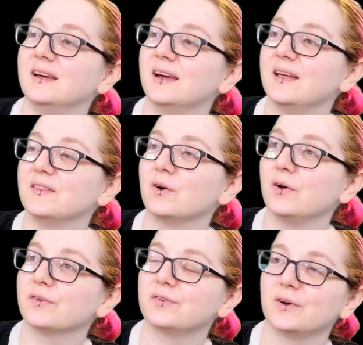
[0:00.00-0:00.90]
Yeah. And they're
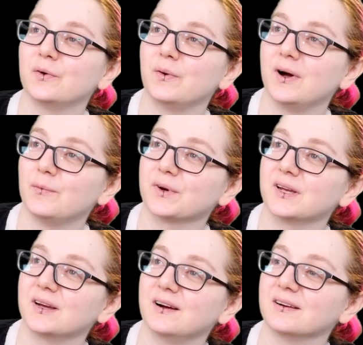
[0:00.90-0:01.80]
also uh, we're also
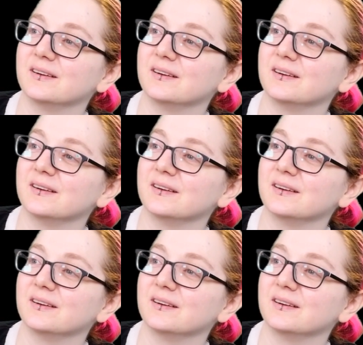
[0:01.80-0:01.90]
shipping hard.